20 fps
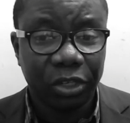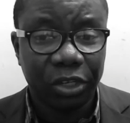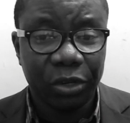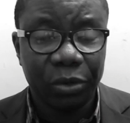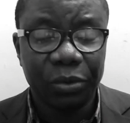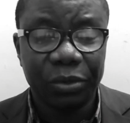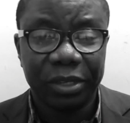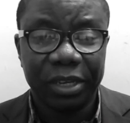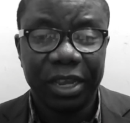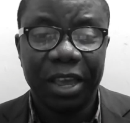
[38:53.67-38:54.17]

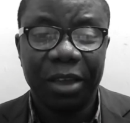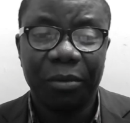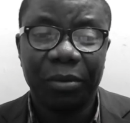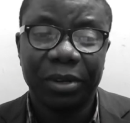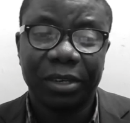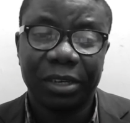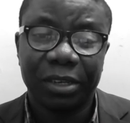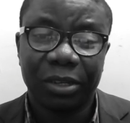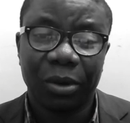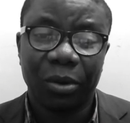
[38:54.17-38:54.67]
Tuesday,
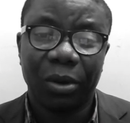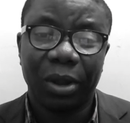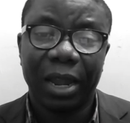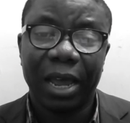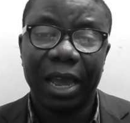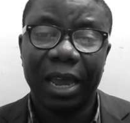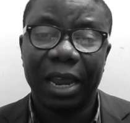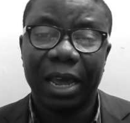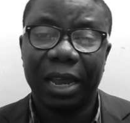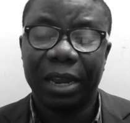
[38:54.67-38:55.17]
which is
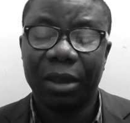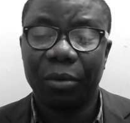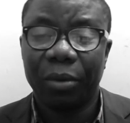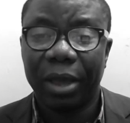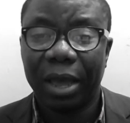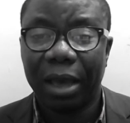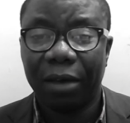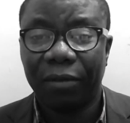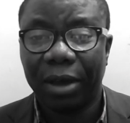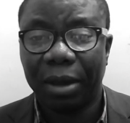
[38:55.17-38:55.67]
online. And then
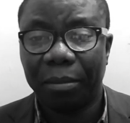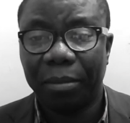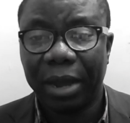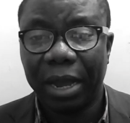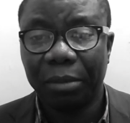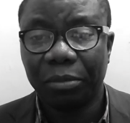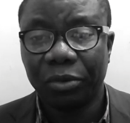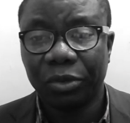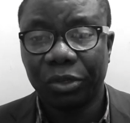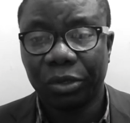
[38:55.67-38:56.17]
we have our
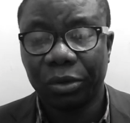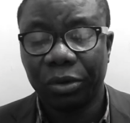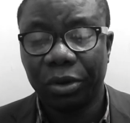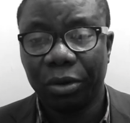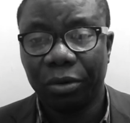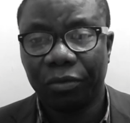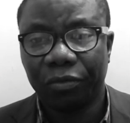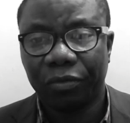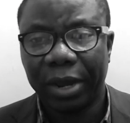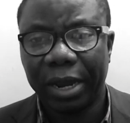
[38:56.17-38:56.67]
Bible
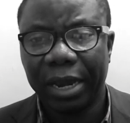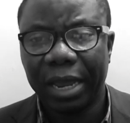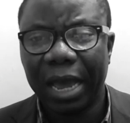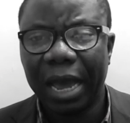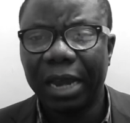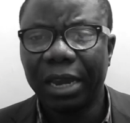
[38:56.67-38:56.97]
study on Friday.